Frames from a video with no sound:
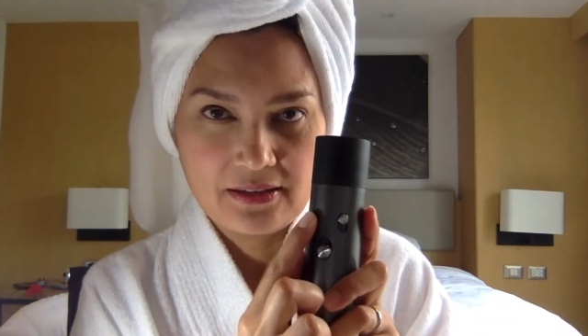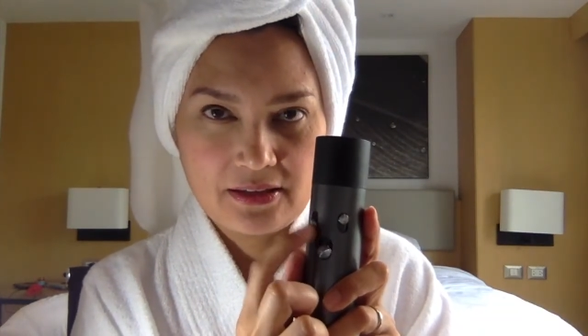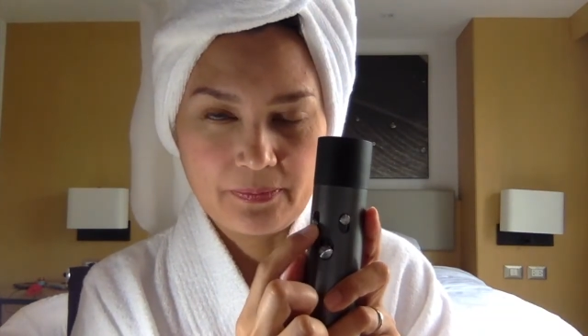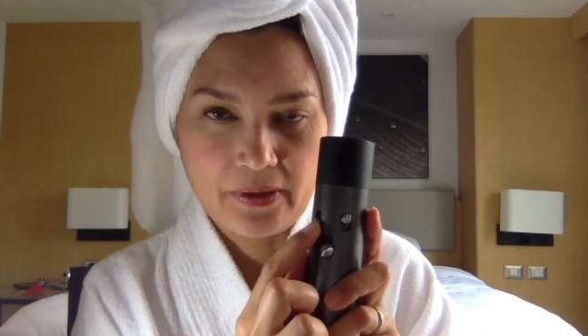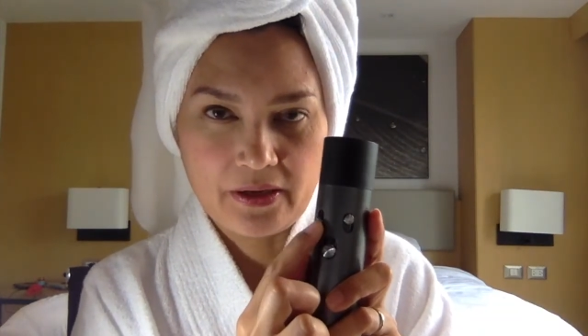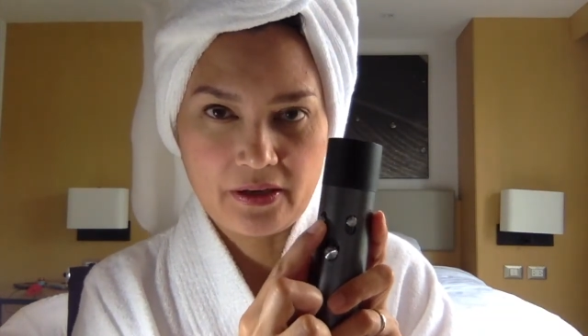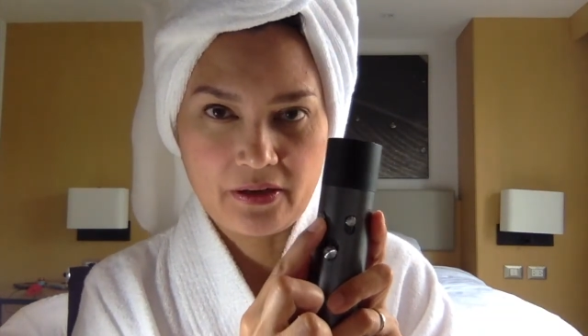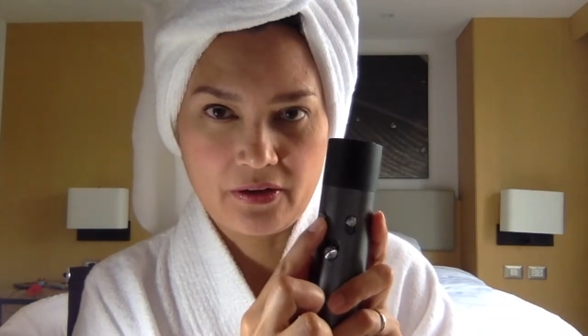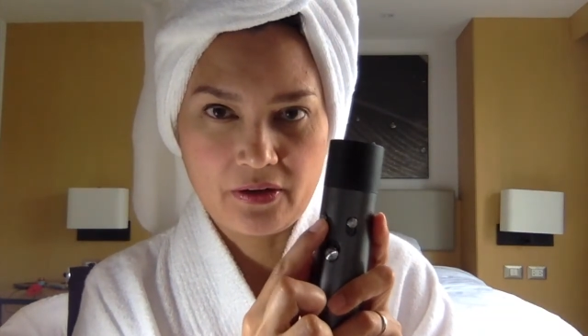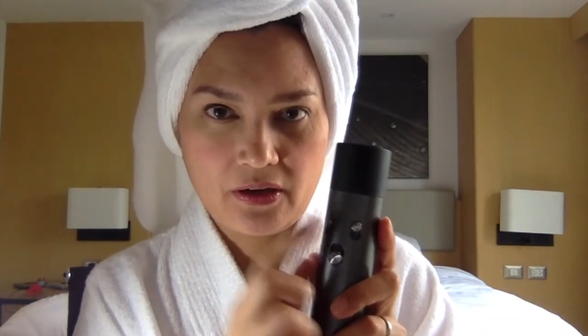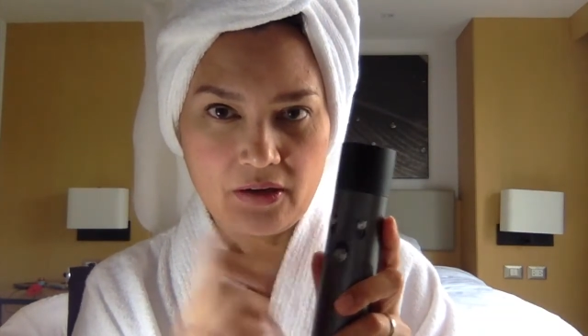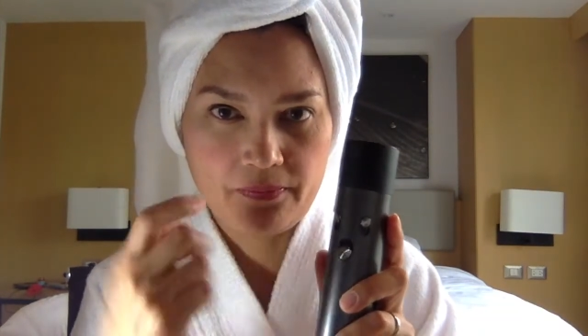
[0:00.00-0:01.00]
depending
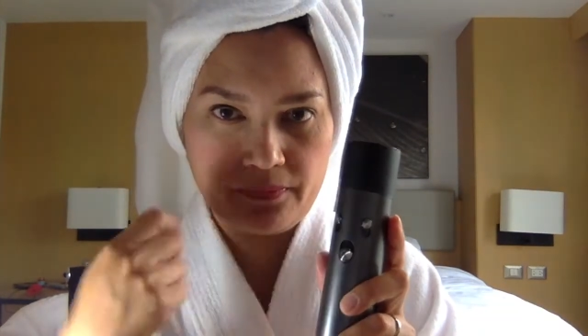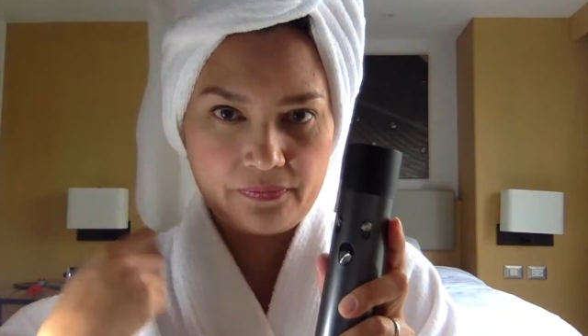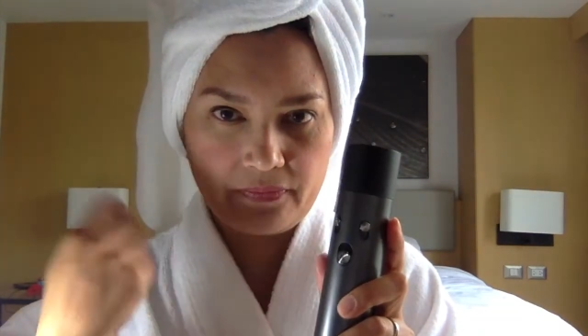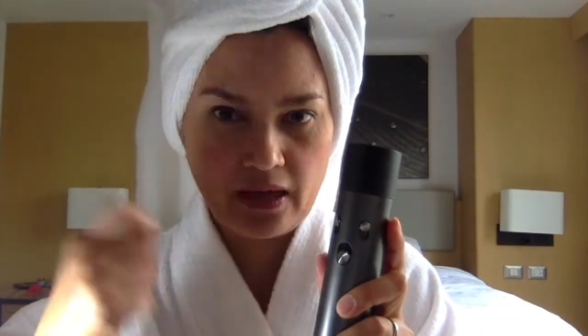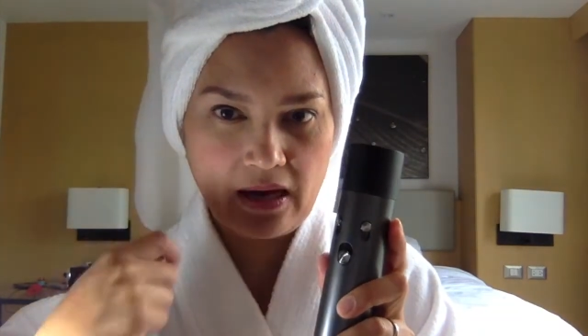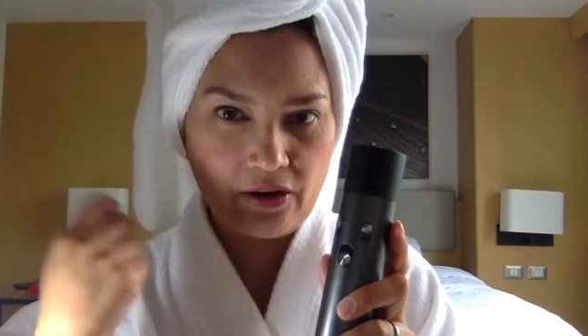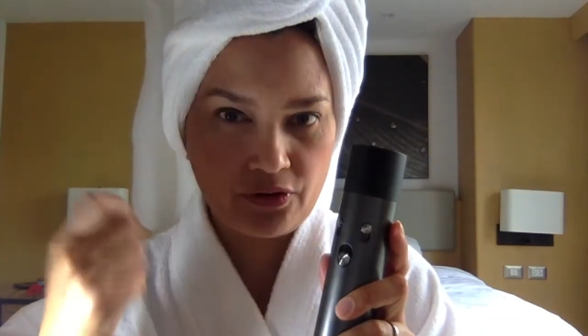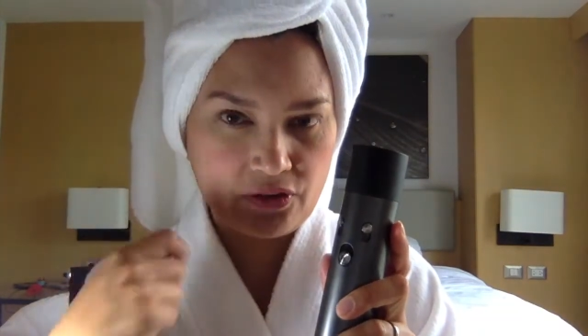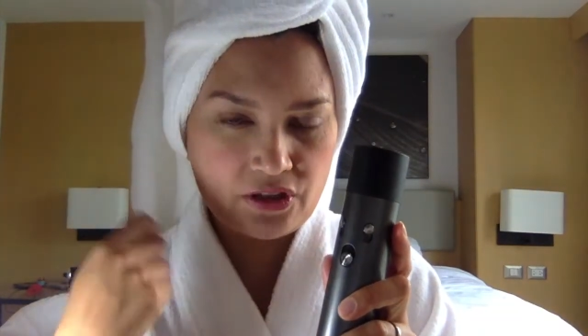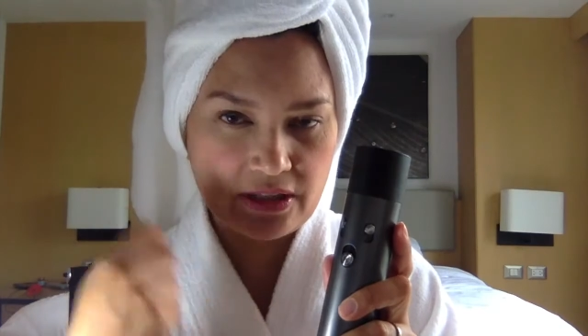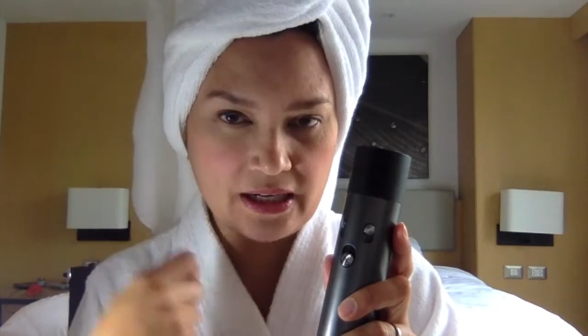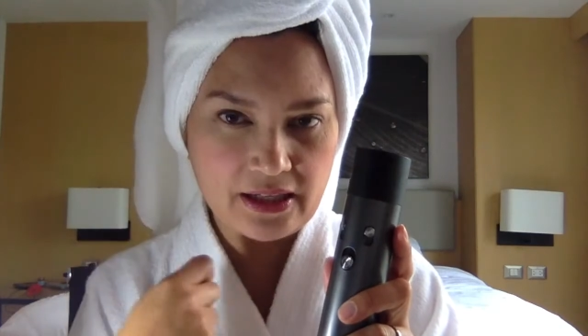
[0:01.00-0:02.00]
on how you're
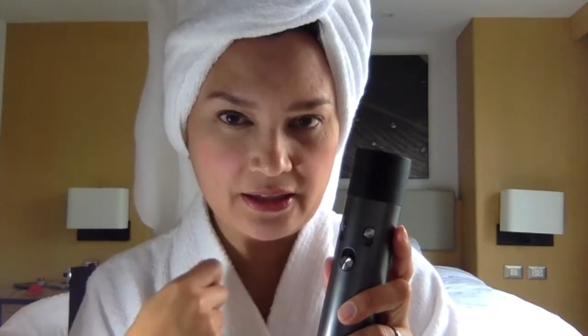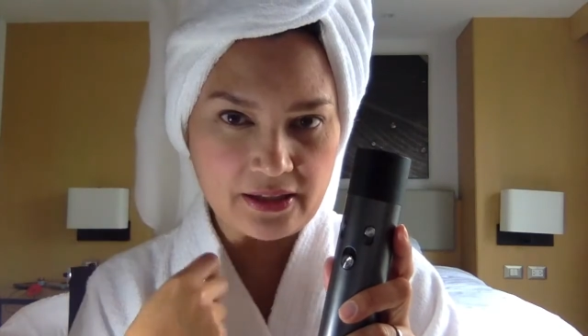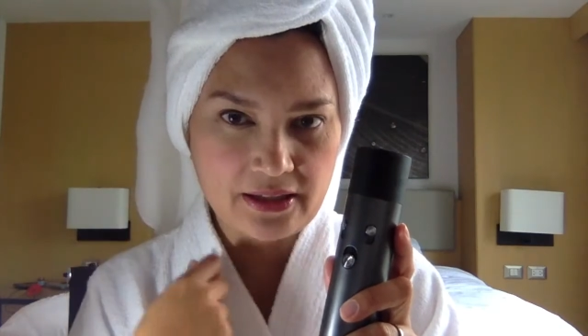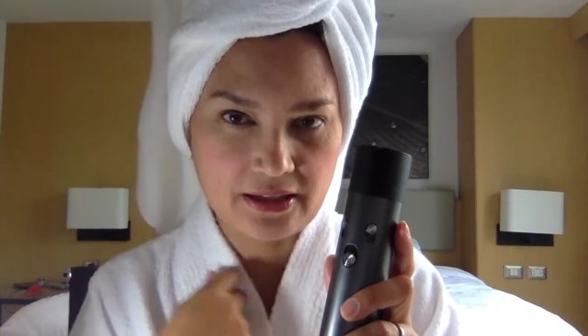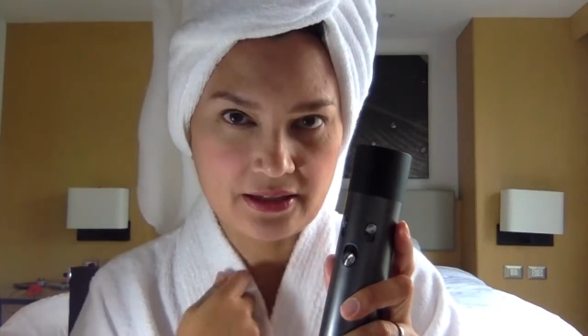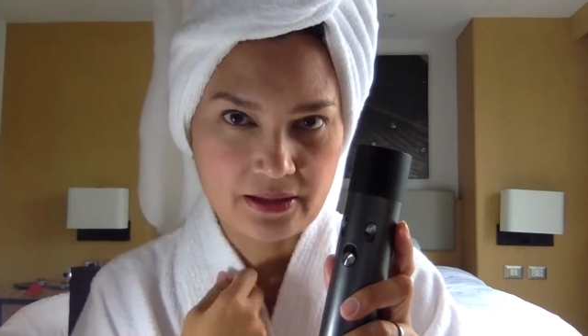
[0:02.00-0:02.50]
styling it, because